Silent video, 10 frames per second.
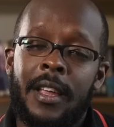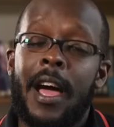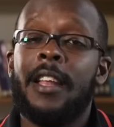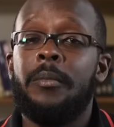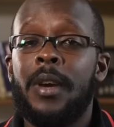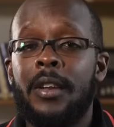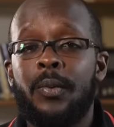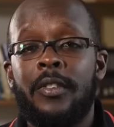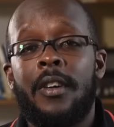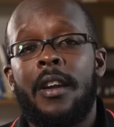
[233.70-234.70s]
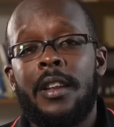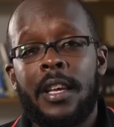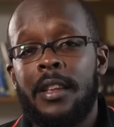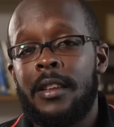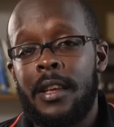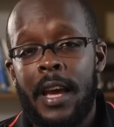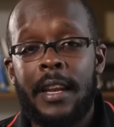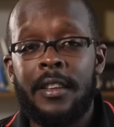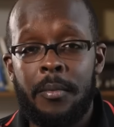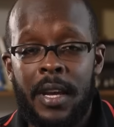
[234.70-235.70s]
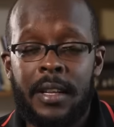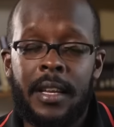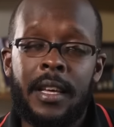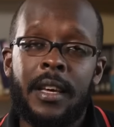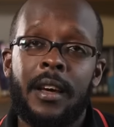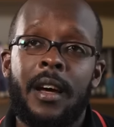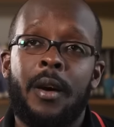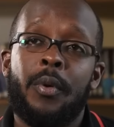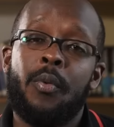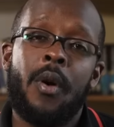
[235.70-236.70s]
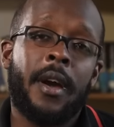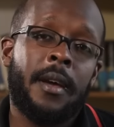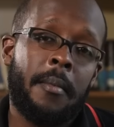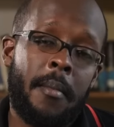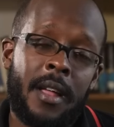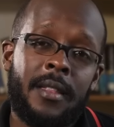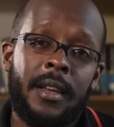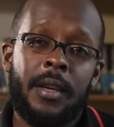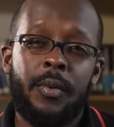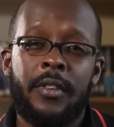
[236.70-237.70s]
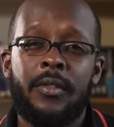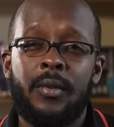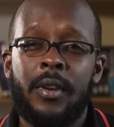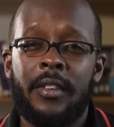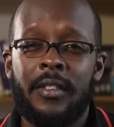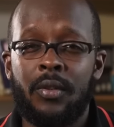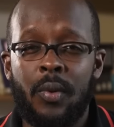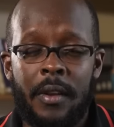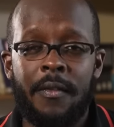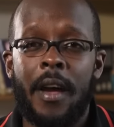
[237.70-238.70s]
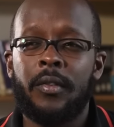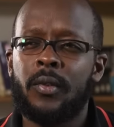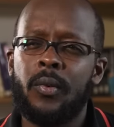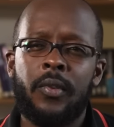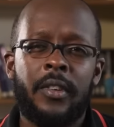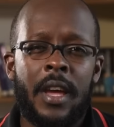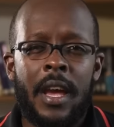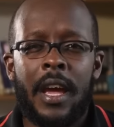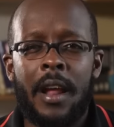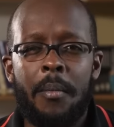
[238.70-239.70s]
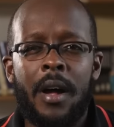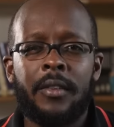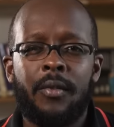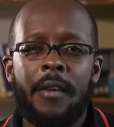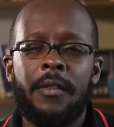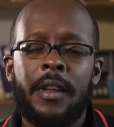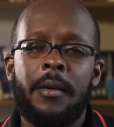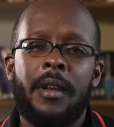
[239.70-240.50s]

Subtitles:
In iDebate, we started the Kigali Debate League. We work monthly with students in 25 schools and about roughly a